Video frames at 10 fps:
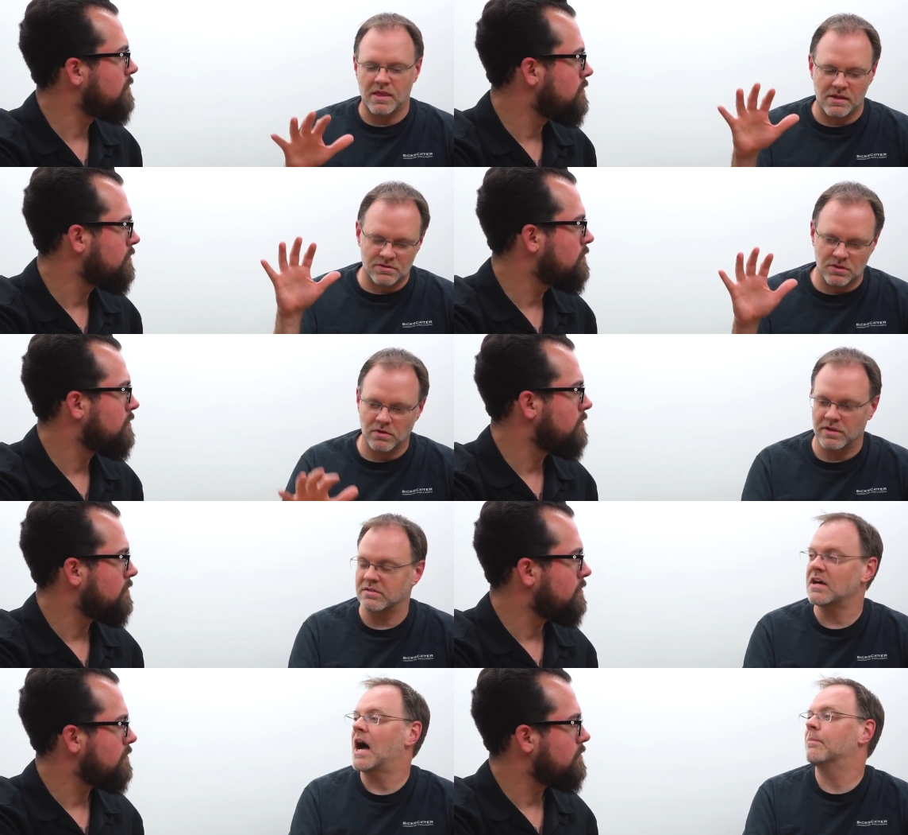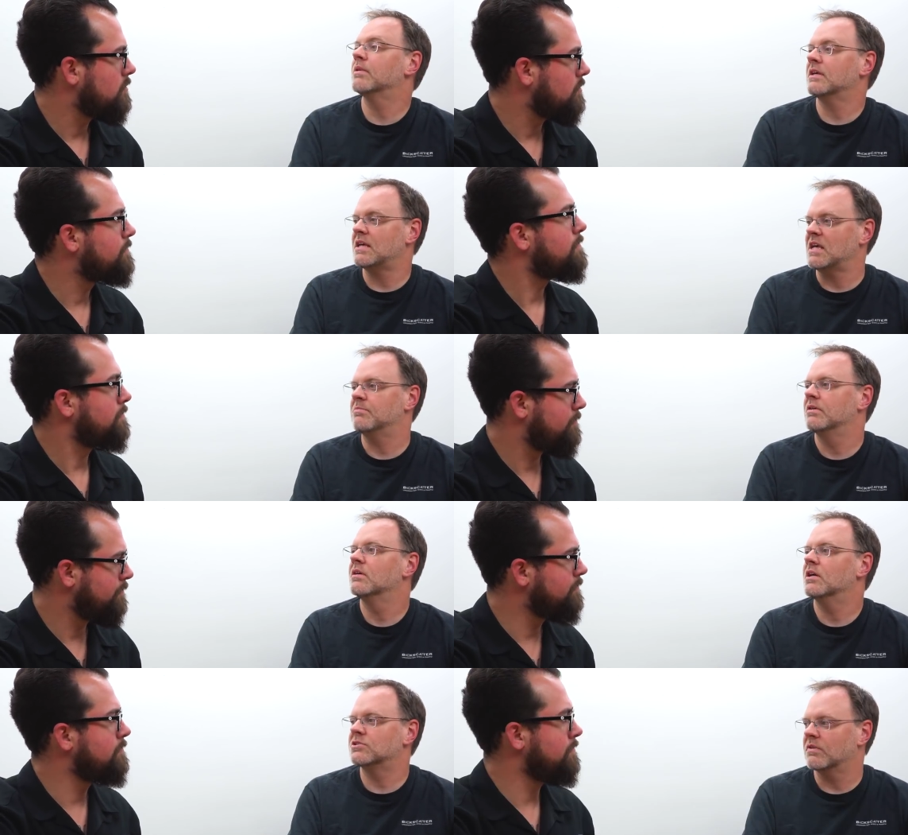Speaker 1: These two are the top of the heap
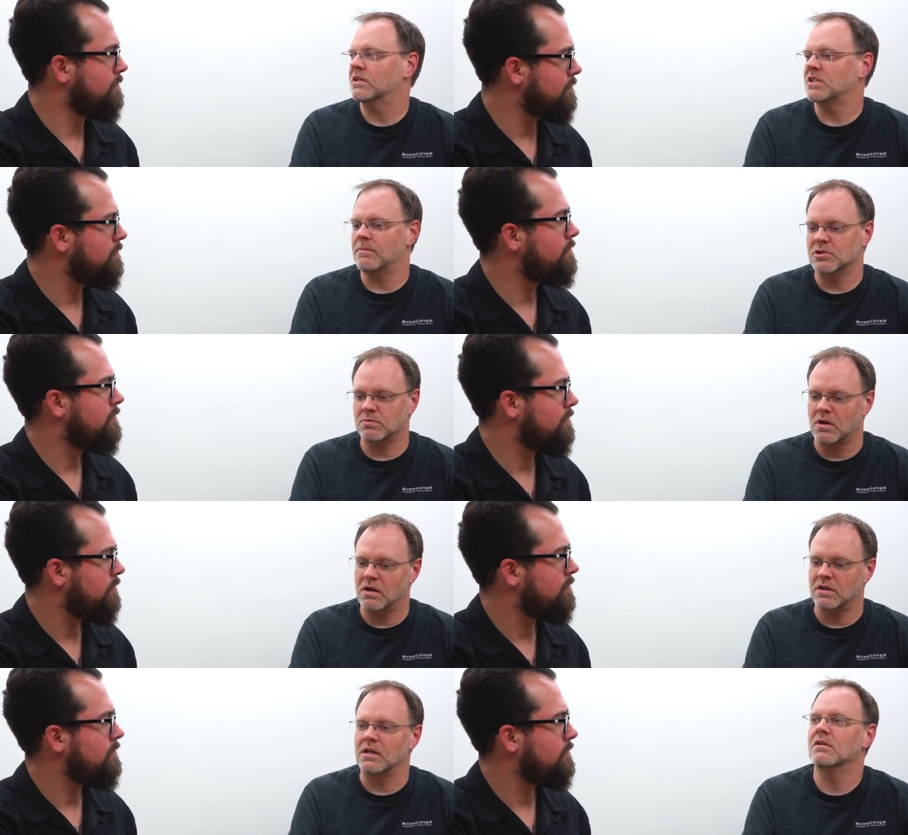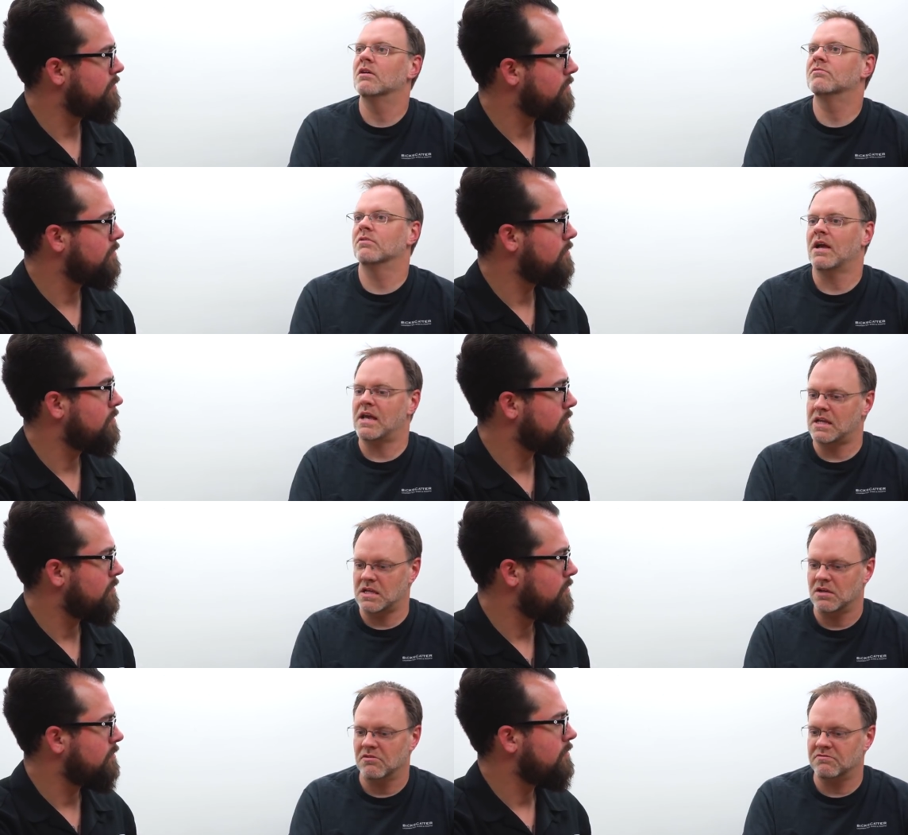mm-hmm. as far as image quality for
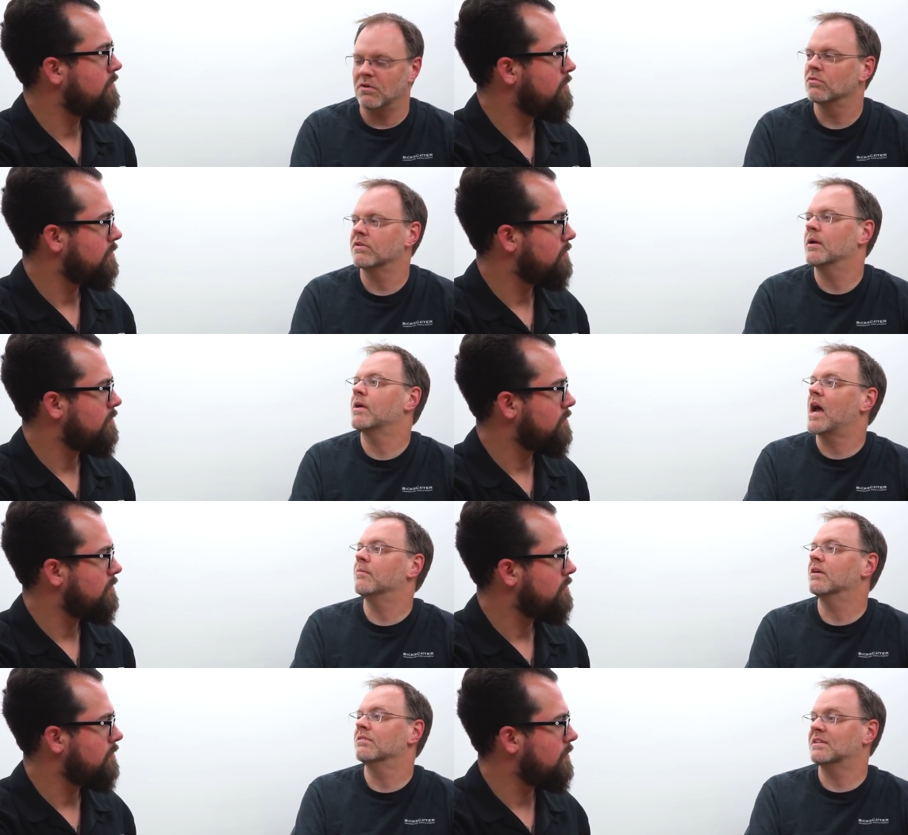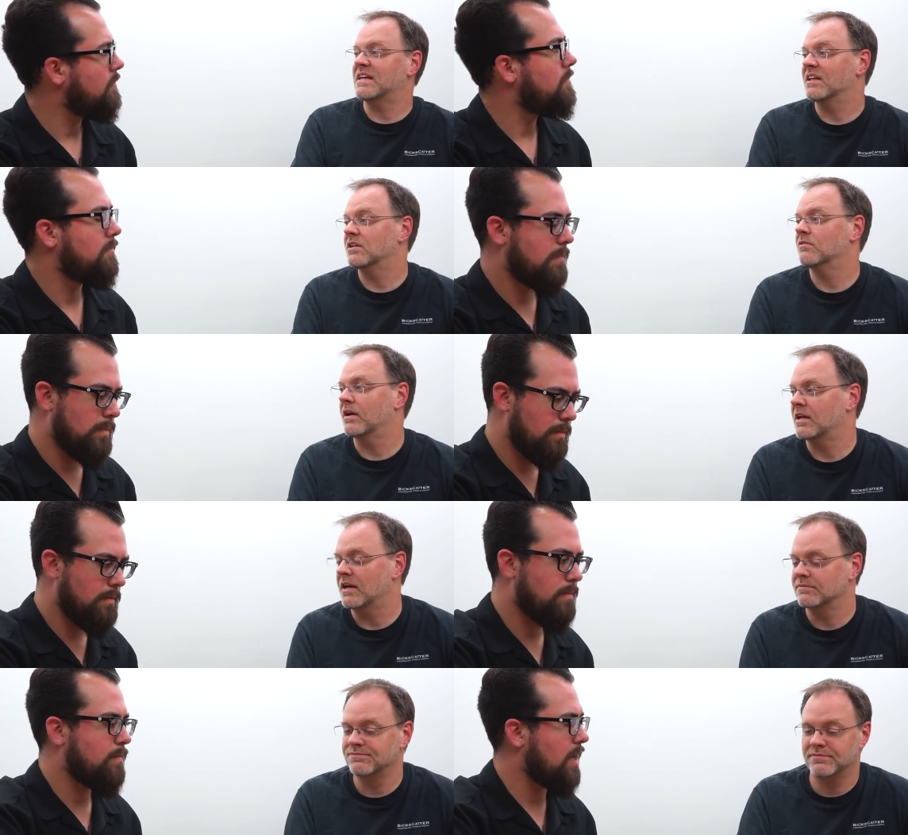any full frame camera that's out there
Speaker 2: right
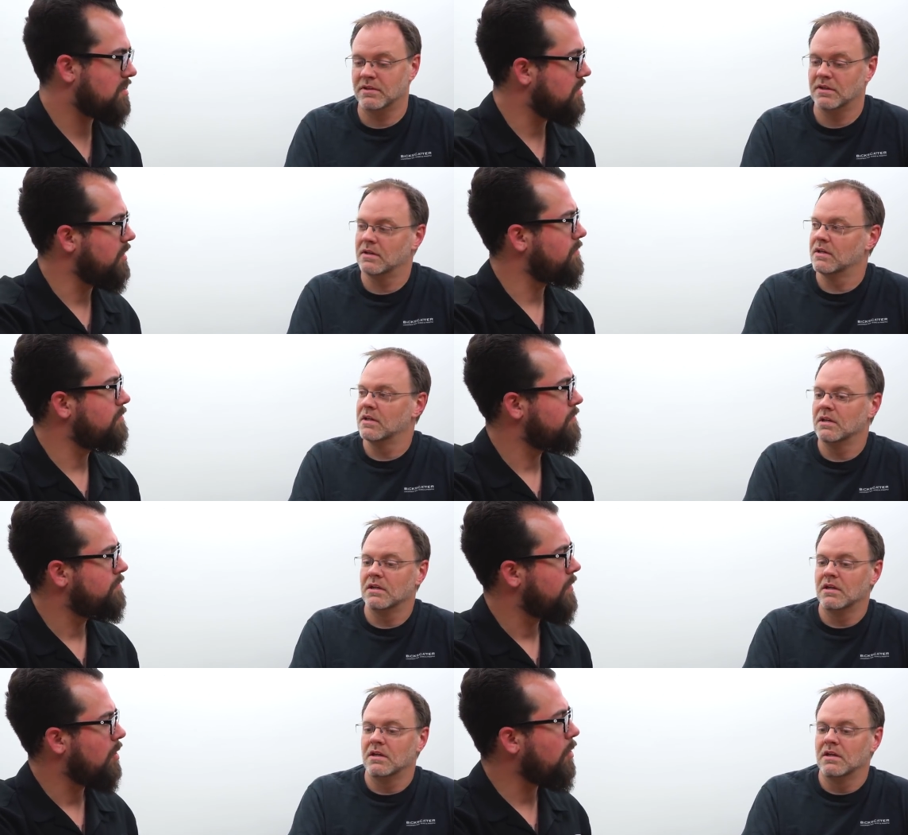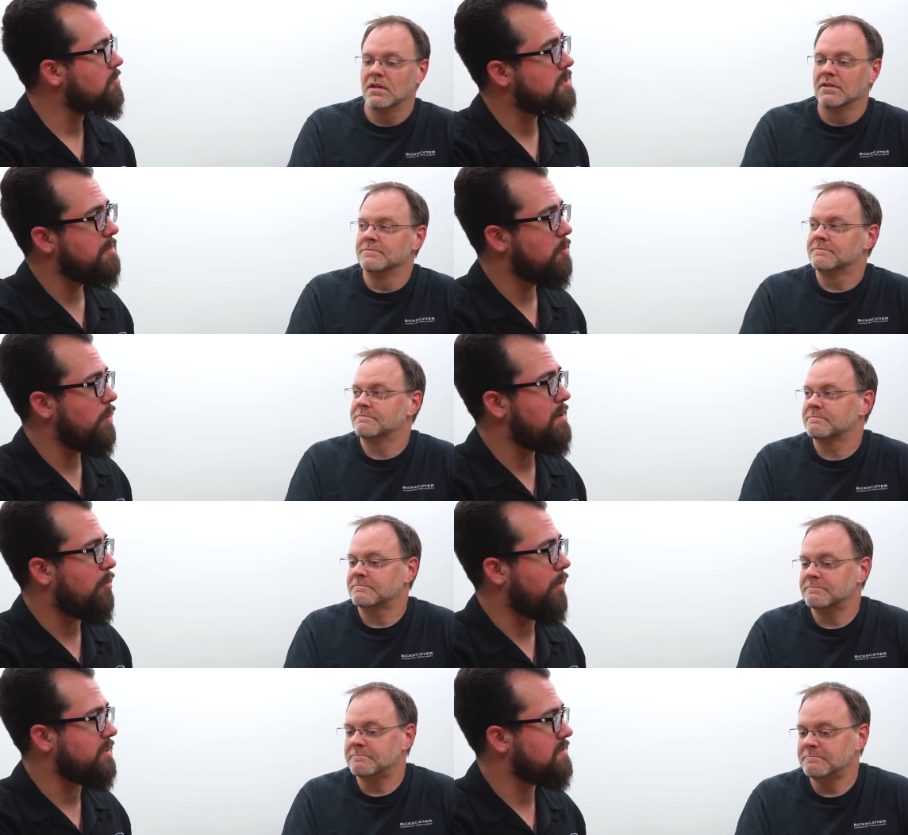now. Excellent. What were some of the weak
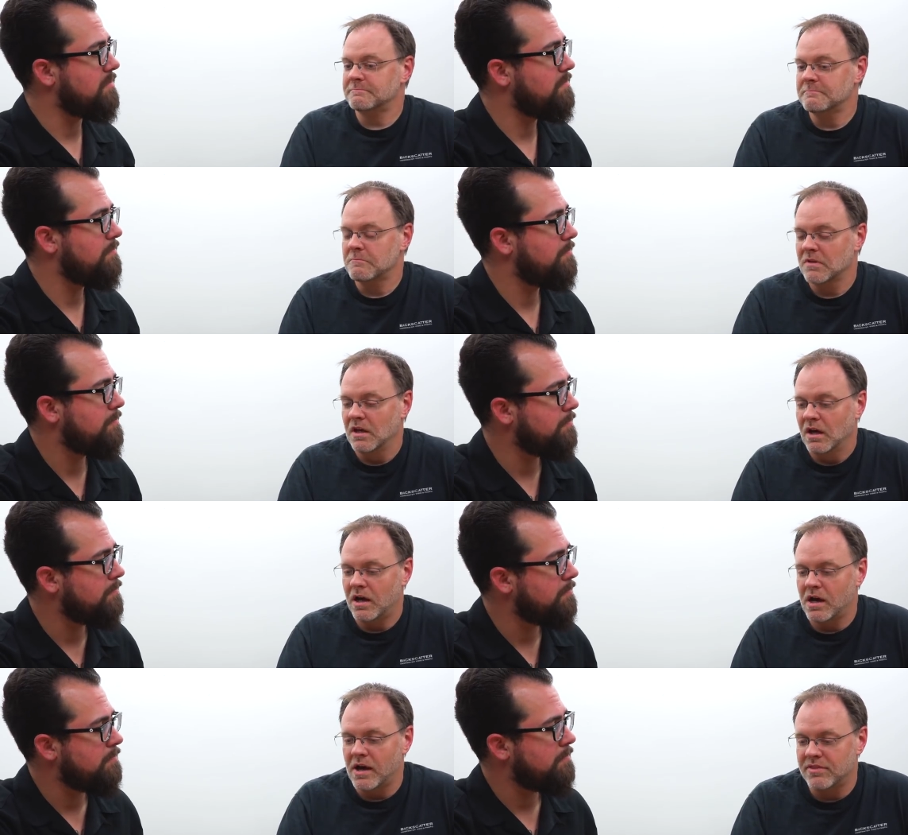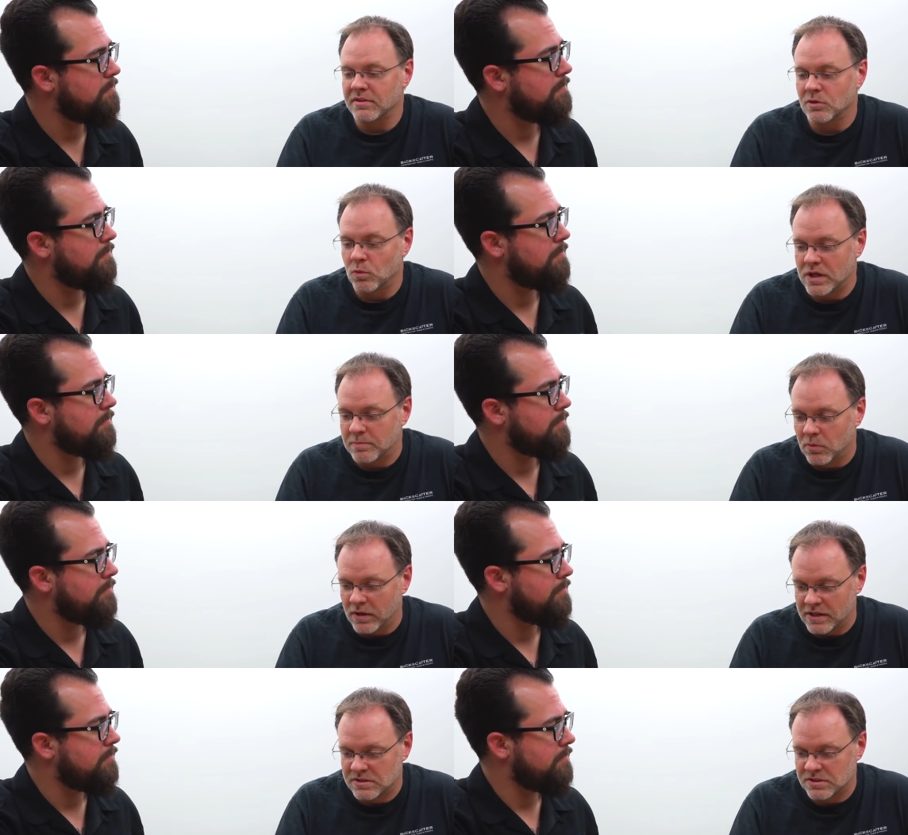points?
Speaker 1: Uh, I think the weak
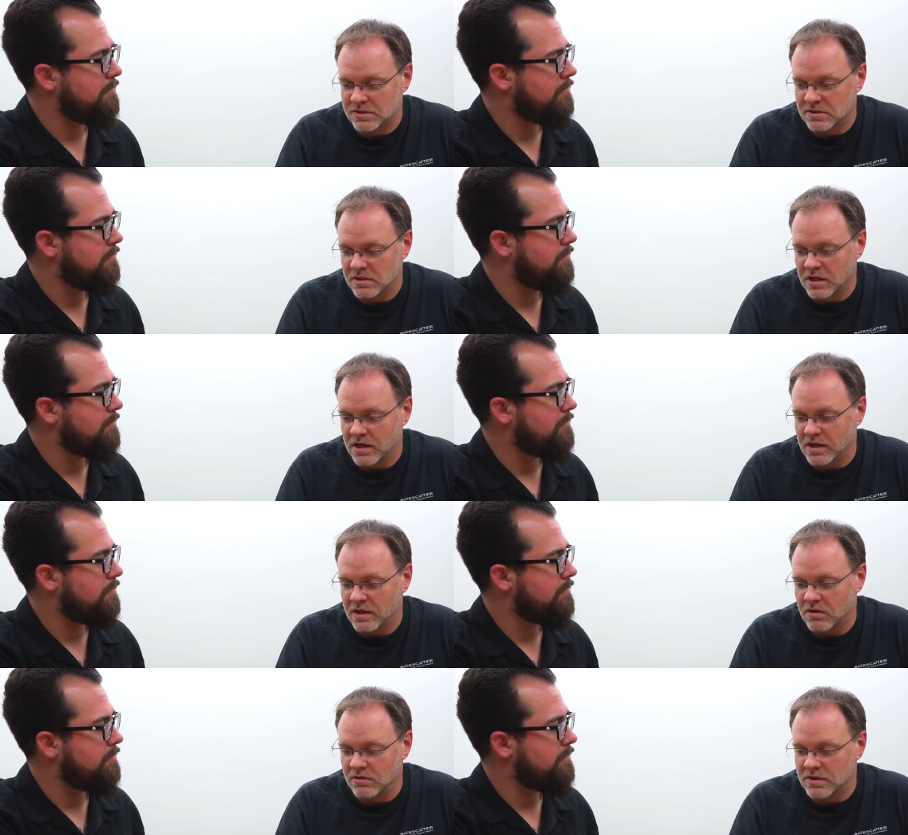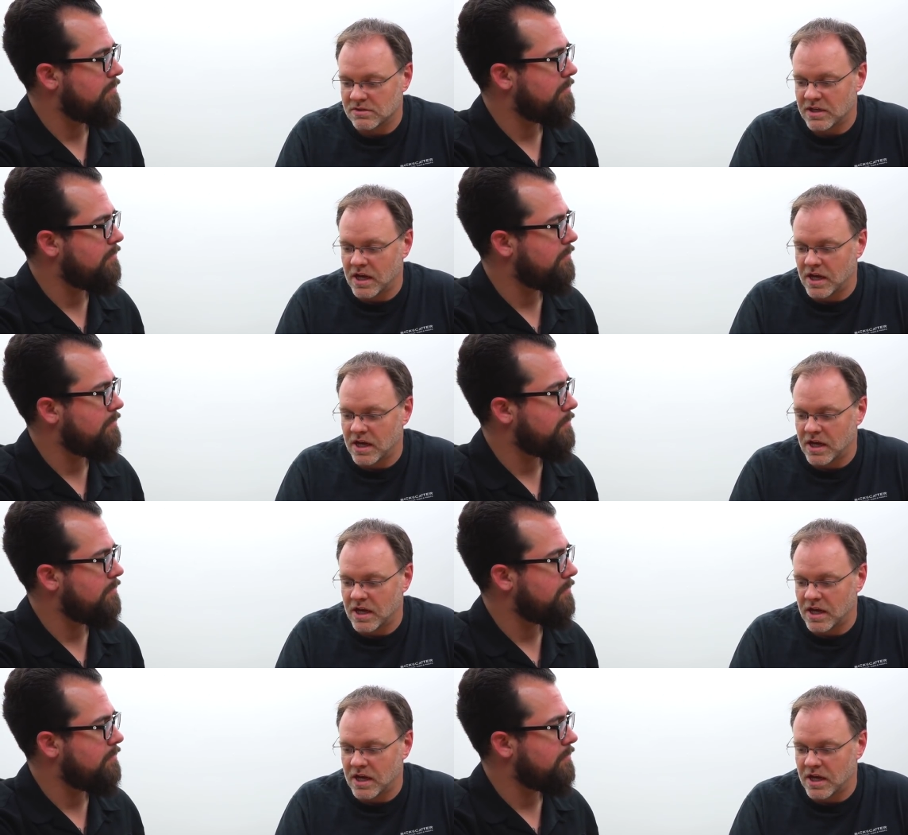points uh, on these